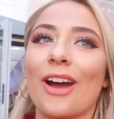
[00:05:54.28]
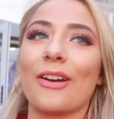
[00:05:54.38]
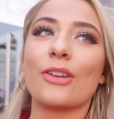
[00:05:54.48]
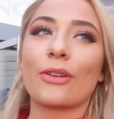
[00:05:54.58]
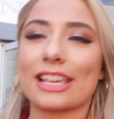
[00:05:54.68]

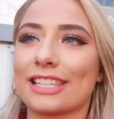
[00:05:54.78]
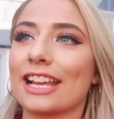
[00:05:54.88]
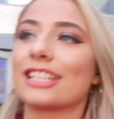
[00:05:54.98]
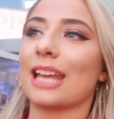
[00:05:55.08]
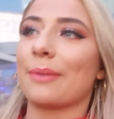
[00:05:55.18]
No, not
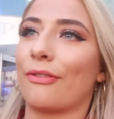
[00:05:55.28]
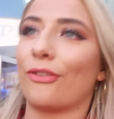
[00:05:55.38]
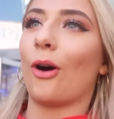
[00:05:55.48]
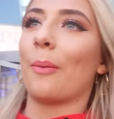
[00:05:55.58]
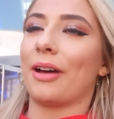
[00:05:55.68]
yesterday, the day
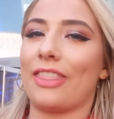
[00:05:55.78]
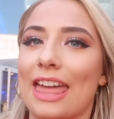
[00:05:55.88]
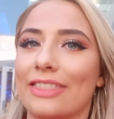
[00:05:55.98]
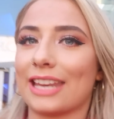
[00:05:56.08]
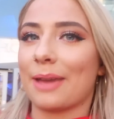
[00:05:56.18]
before, but
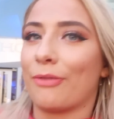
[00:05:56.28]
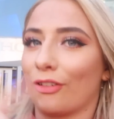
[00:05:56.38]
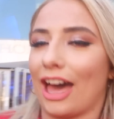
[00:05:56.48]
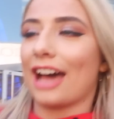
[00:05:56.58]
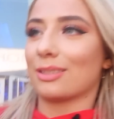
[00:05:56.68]
then the day
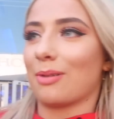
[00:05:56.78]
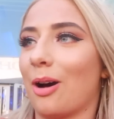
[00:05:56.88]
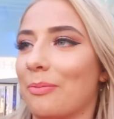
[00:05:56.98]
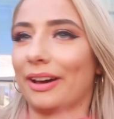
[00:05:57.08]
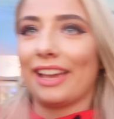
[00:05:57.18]
before that as
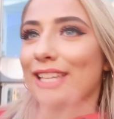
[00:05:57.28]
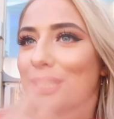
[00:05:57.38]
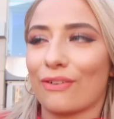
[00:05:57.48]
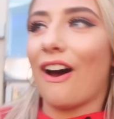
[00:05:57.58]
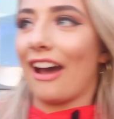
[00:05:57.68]
well. But
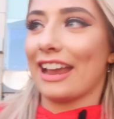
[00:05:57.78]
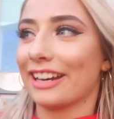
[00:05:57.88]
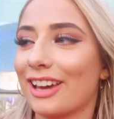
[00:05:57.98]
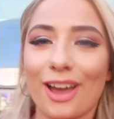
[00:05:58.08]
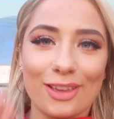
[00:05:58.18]
it's
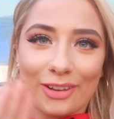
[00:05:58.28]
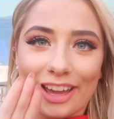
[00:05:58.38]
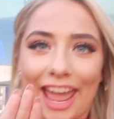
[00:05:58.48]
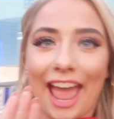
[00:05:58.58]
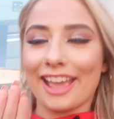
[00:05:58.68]
fine. You're
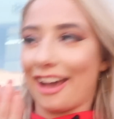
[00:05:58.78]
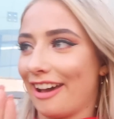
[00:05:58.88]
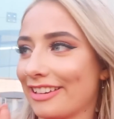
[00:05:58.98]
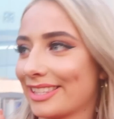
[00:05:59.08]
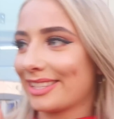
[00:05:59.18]
gonna hate
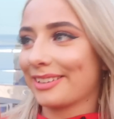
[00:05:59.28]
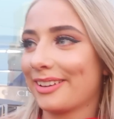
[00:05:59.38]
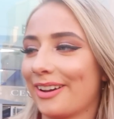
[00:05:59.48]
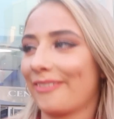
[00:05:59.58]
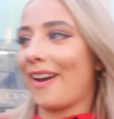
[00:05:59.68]
us.
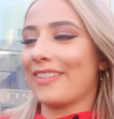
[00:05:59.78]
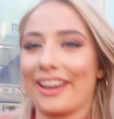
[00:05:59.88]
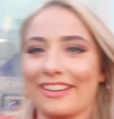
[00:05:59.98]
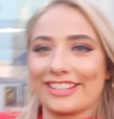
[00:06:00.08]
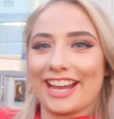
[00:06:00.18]
Where are we
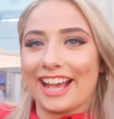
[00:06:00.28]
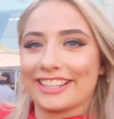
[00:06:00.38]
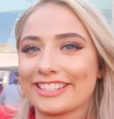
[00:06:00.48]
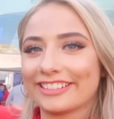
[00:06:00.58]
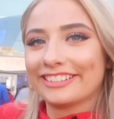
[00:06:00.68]
going, Jazz?